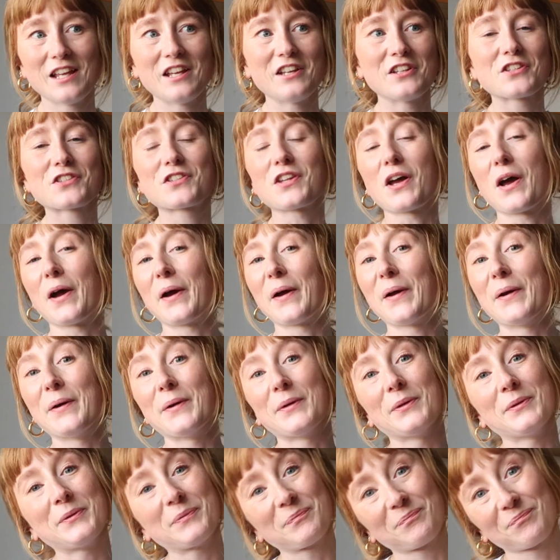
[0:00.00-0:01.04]

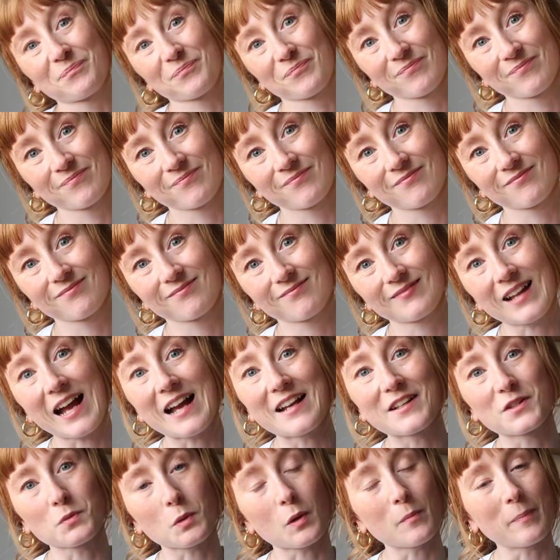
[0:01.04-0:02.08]
So that
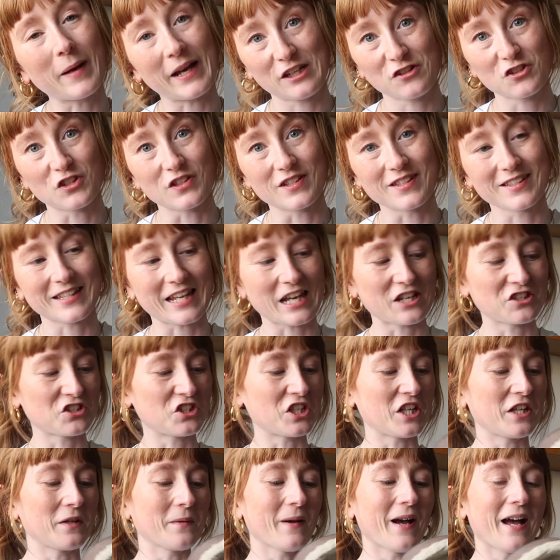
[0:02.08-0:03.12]
is what patience gets
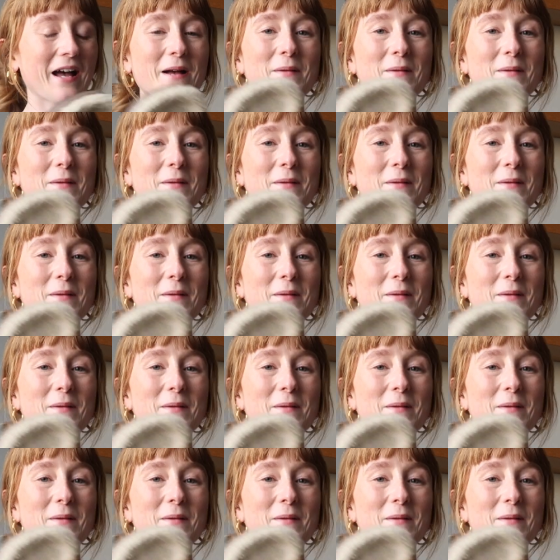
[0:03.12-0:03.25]
you.